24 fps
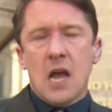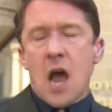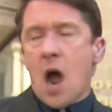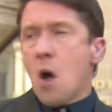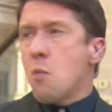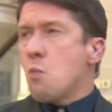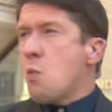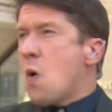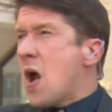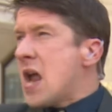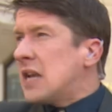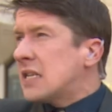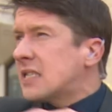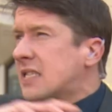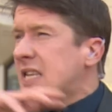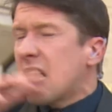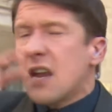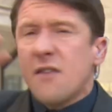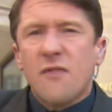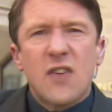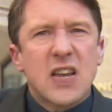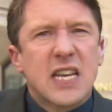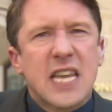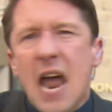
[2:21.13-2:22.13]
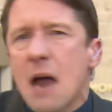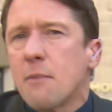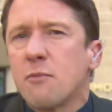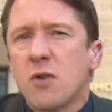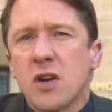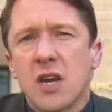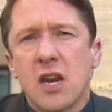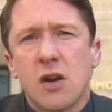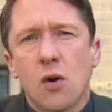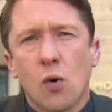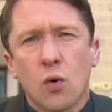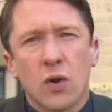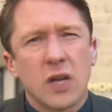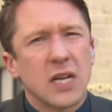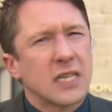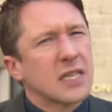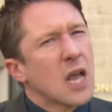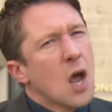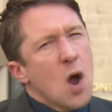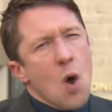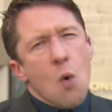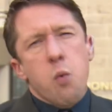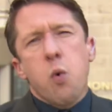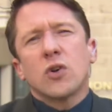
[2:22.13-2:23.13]
And where's David Cameron in all this?
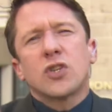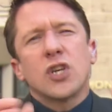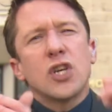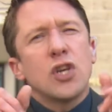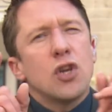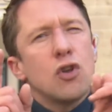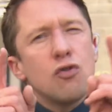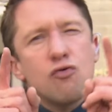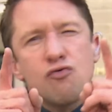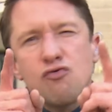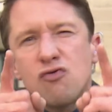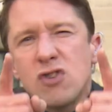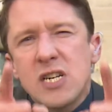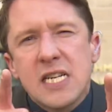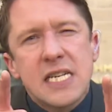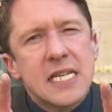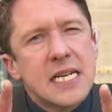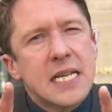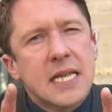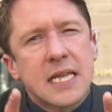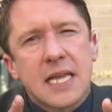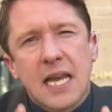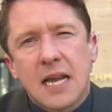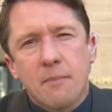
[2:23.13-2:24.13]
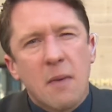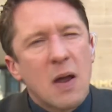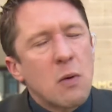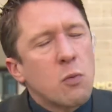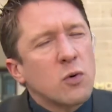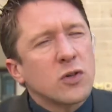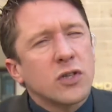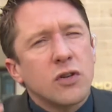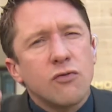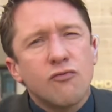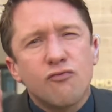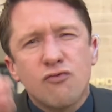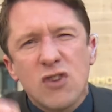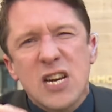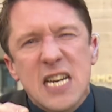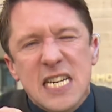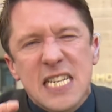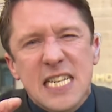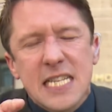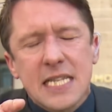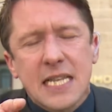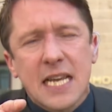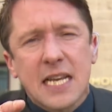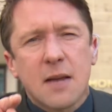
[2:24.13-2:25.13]
What do you really think, mate? What do you
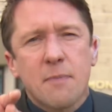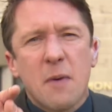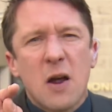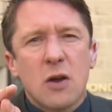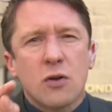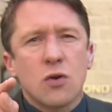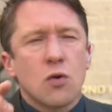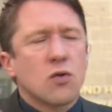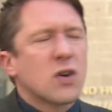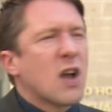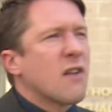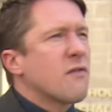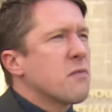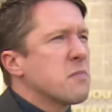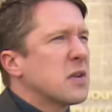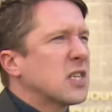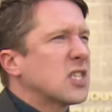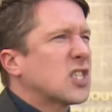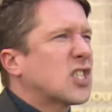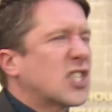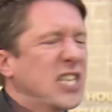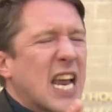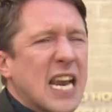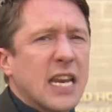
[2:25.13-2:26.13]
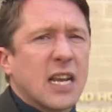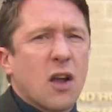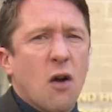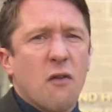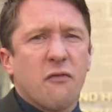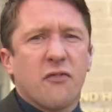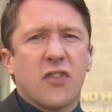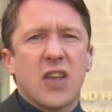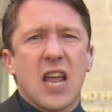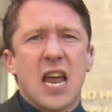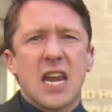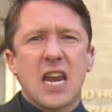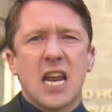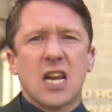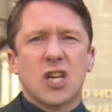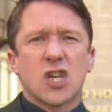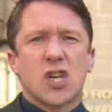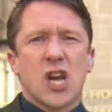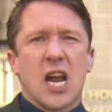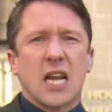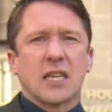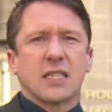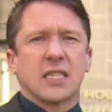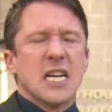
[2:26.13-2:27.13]
really think about your government selling off the
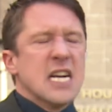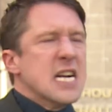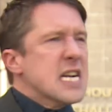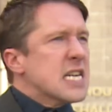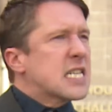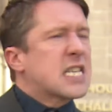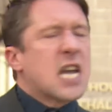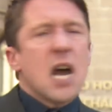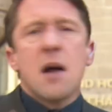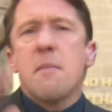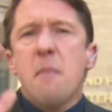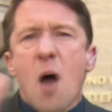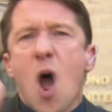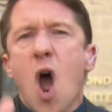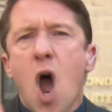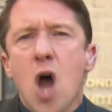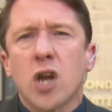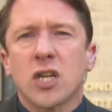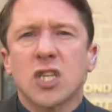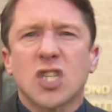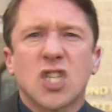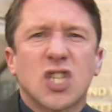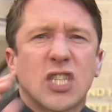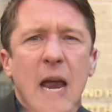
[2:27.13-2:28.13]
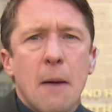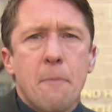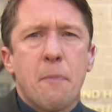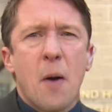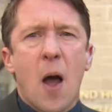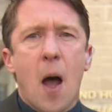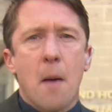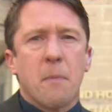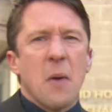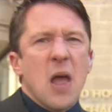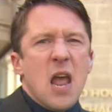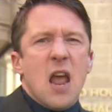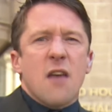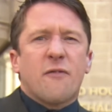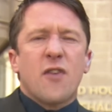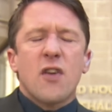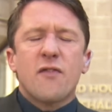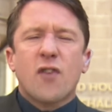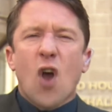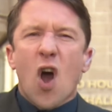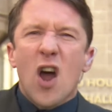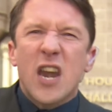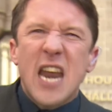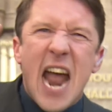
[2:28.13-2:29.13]
NHS? Come on, step up. If
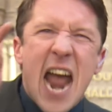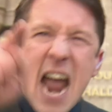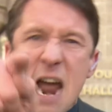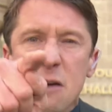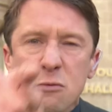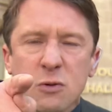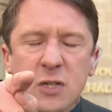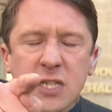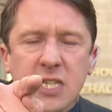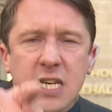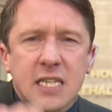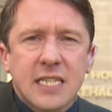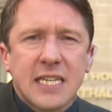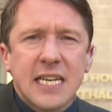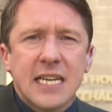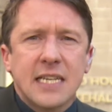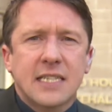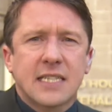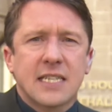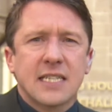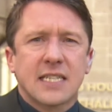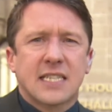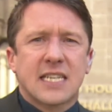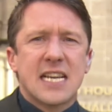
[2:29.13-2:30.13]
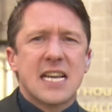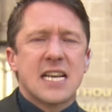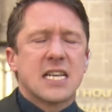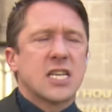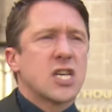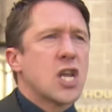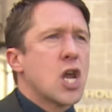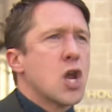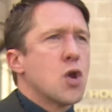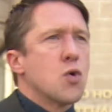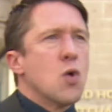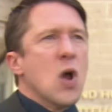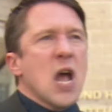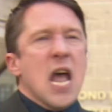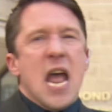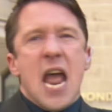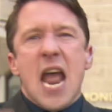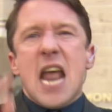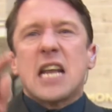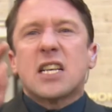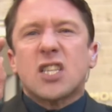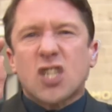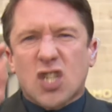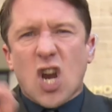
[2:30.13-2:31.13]
you've got an ounce of decency in you,
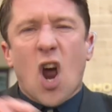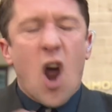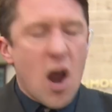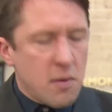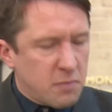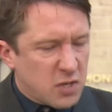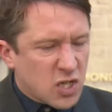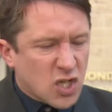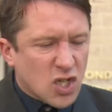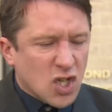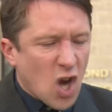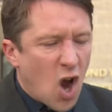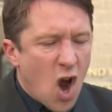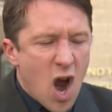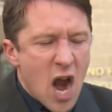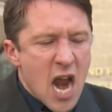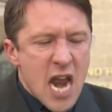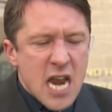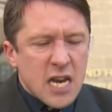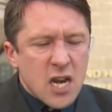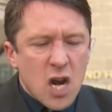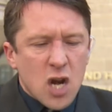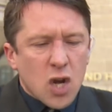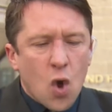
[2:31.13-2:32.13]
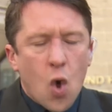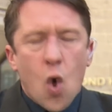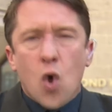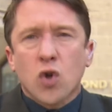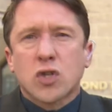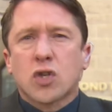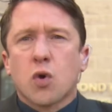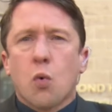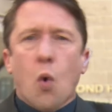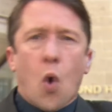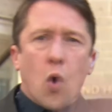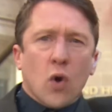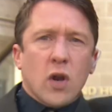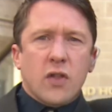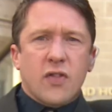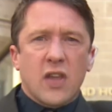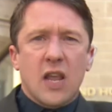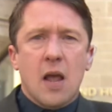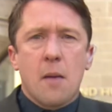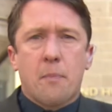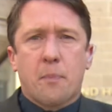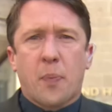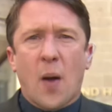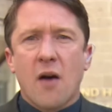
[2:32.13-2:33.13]
it's time. Sign a law to all of
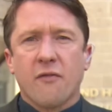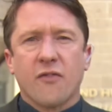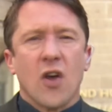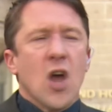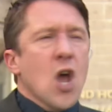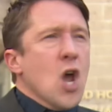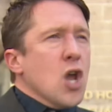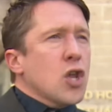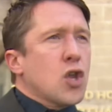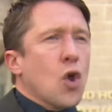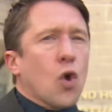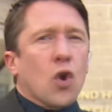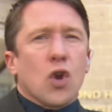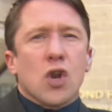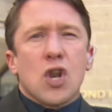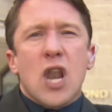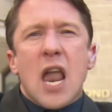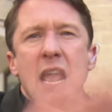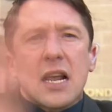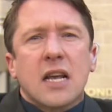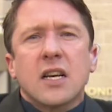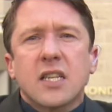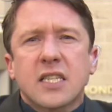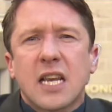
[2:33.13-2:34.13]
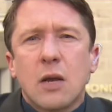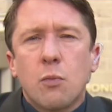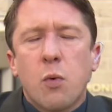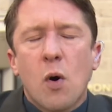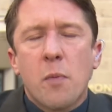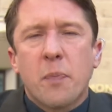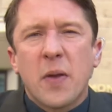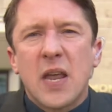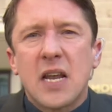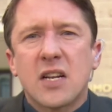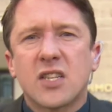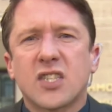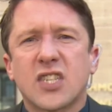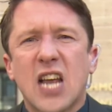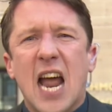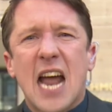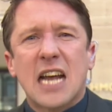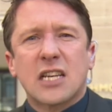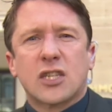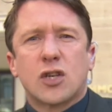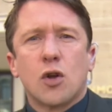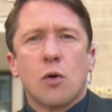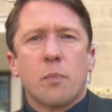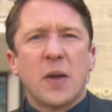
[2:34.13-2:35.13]
the above. Your legacy will be
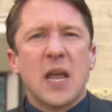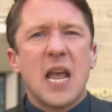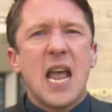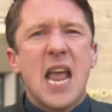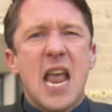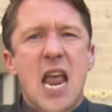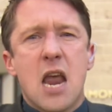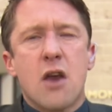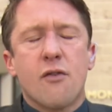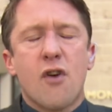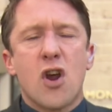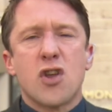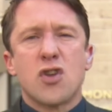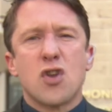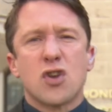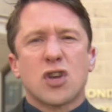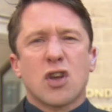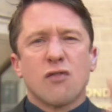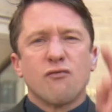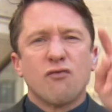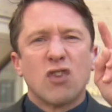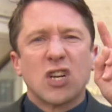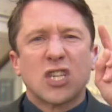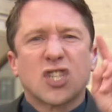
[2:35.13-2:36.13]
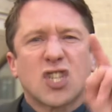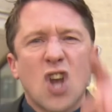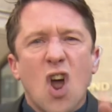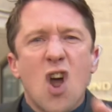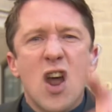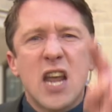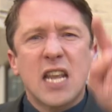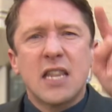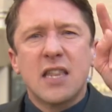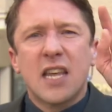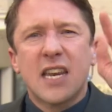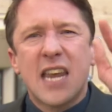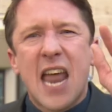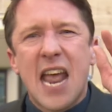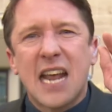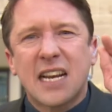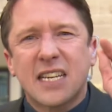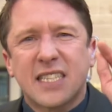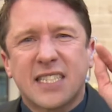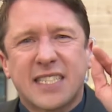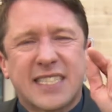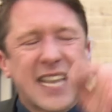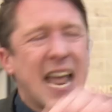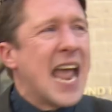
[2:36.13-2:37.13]
intact. You'll be a hero. You can resign the
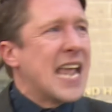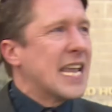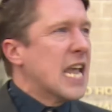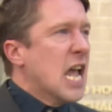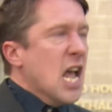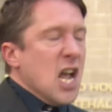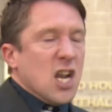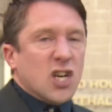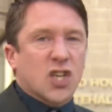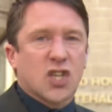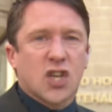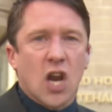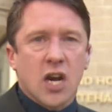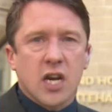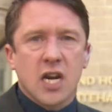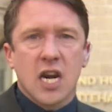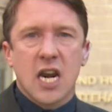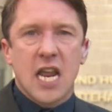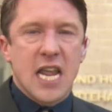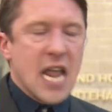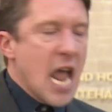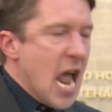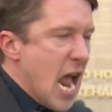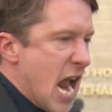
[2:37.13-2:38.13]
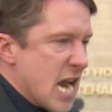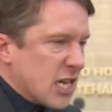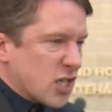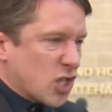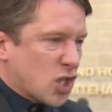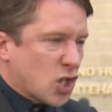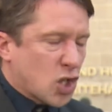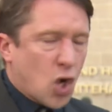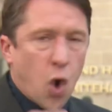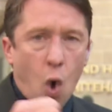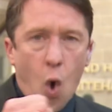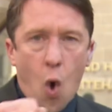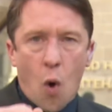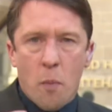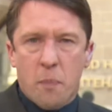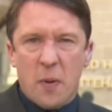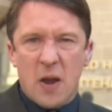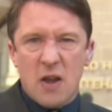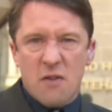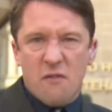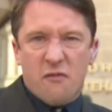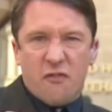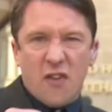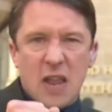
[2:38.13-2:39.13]
next day. Suddenly, it's
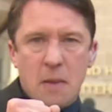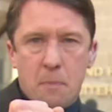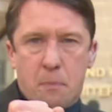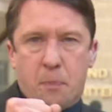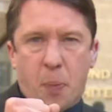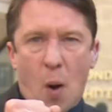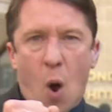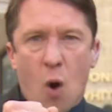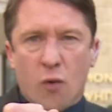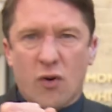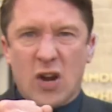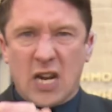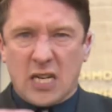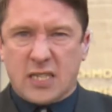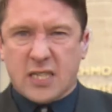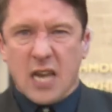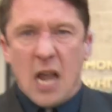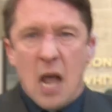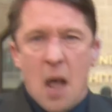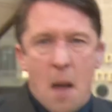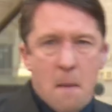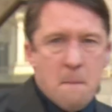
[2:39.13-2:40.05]
Corbyn v. Boris.